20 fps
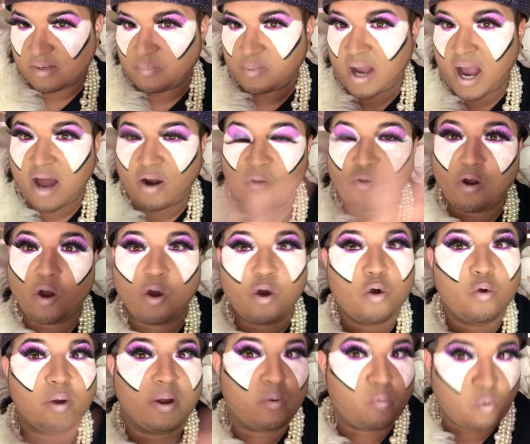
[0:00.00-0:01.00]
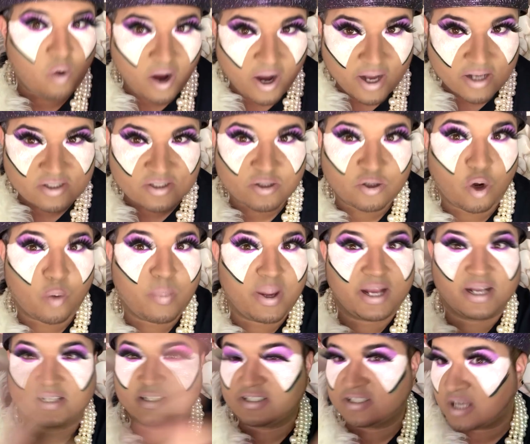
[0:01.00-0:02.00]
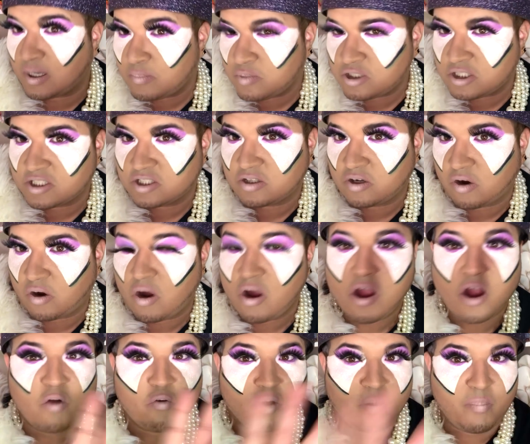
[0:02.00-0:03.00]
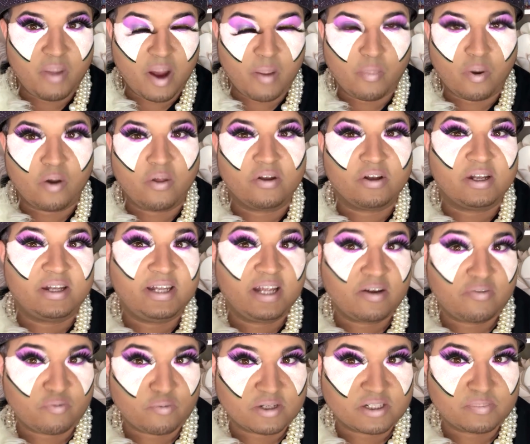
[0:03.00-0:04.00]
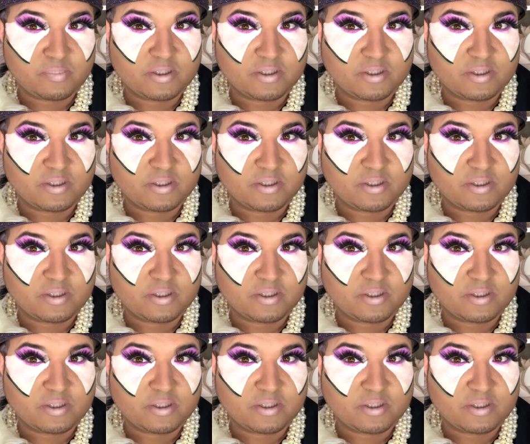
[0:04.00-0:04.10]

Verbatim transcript: But I don't know who it was, so don't make assumptions, girl. Remember, there's a difference